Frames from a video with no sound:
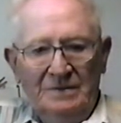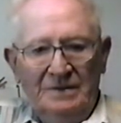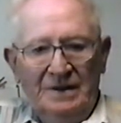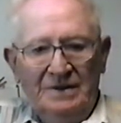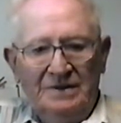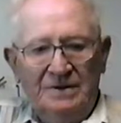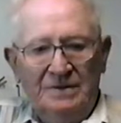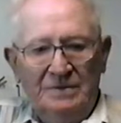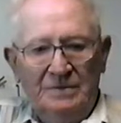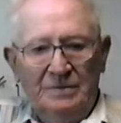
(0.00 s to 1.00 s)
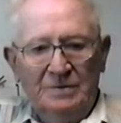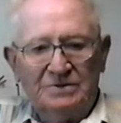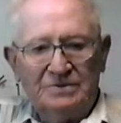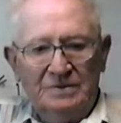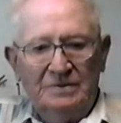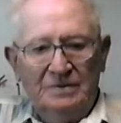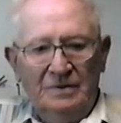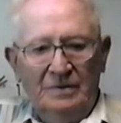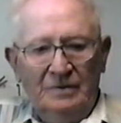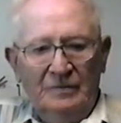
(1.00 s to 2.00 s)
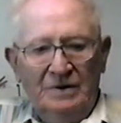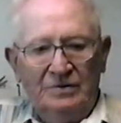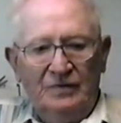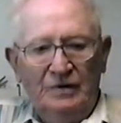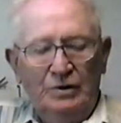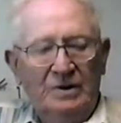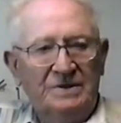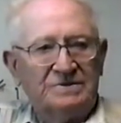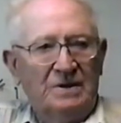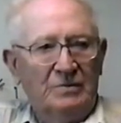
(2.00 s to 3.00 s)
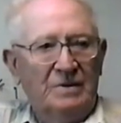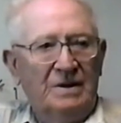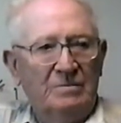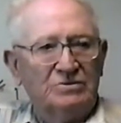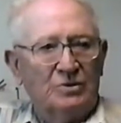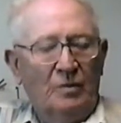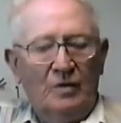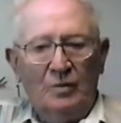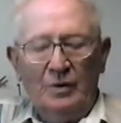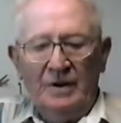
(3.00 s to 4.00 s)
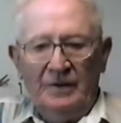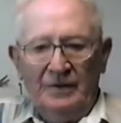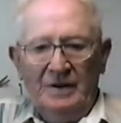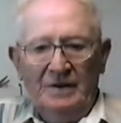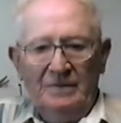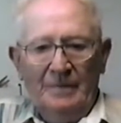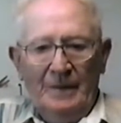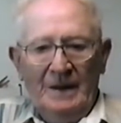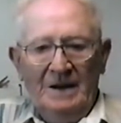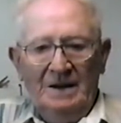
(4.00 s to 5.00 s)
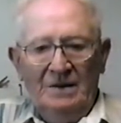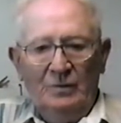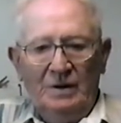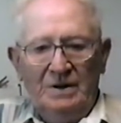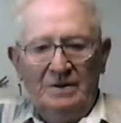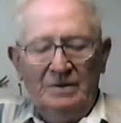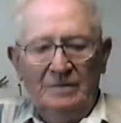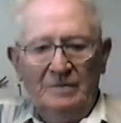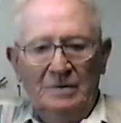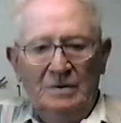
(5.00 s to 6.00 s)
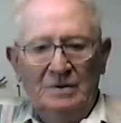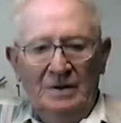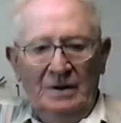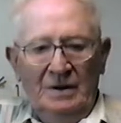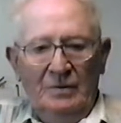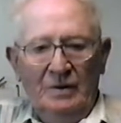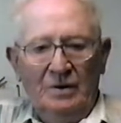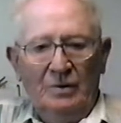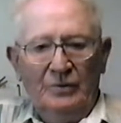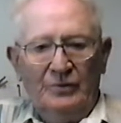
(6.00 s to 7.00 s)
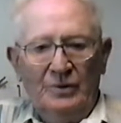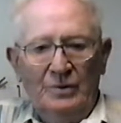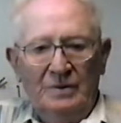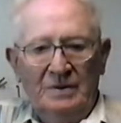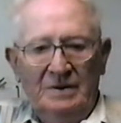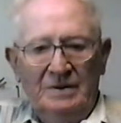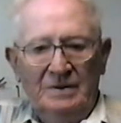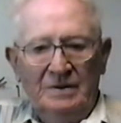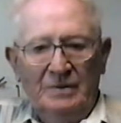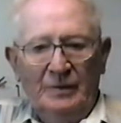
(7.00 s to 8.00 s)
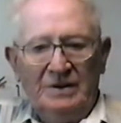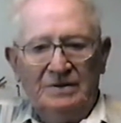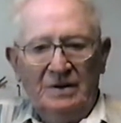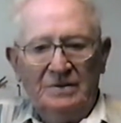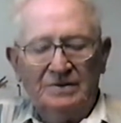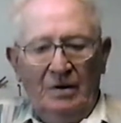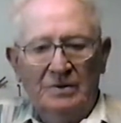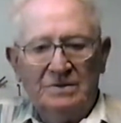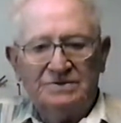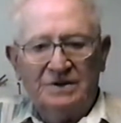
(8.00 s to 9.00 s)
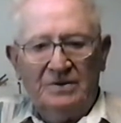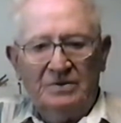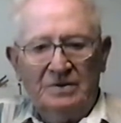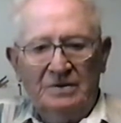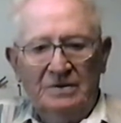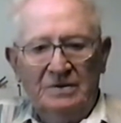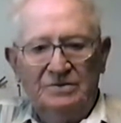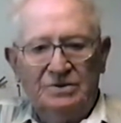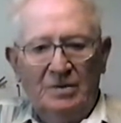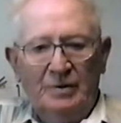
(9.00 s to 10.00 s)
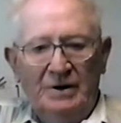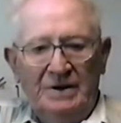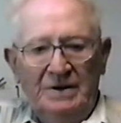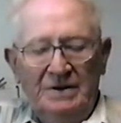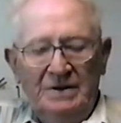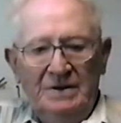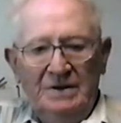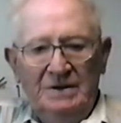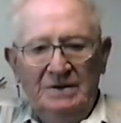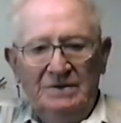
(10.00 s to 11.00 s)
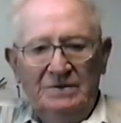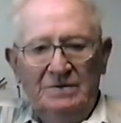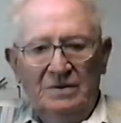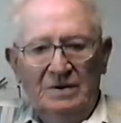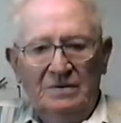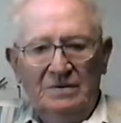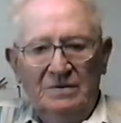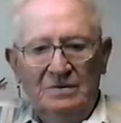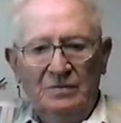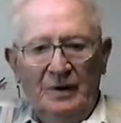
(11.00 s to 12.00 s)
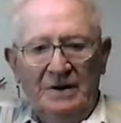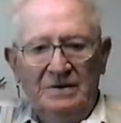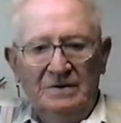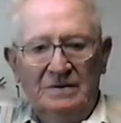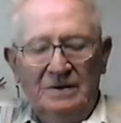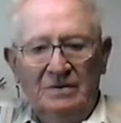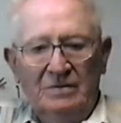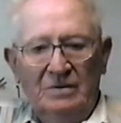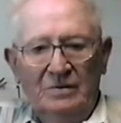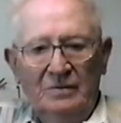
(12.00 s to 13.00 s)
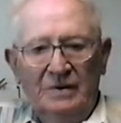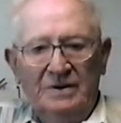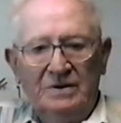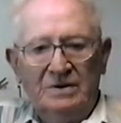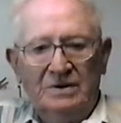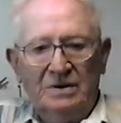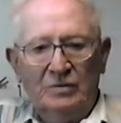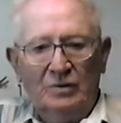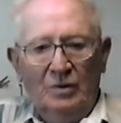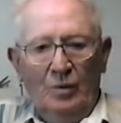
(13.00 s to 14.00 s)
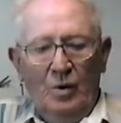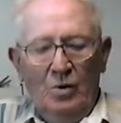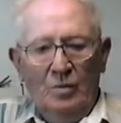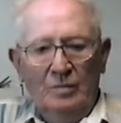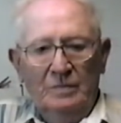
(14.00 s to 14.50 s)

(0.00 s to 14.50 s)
thing was, one few days it was over with then, and we went on through, and we went to southern Germany to wait until we could go home.